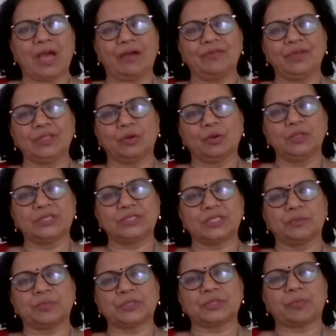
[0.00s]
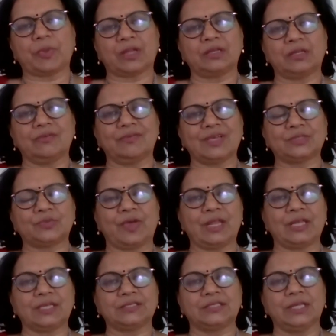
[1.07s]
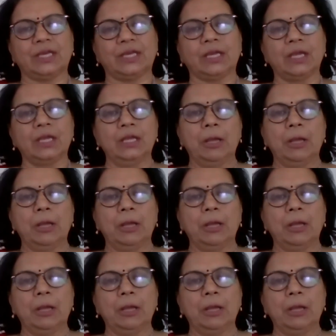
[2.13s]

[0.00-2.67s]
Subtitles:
having the holistic perspective as well as the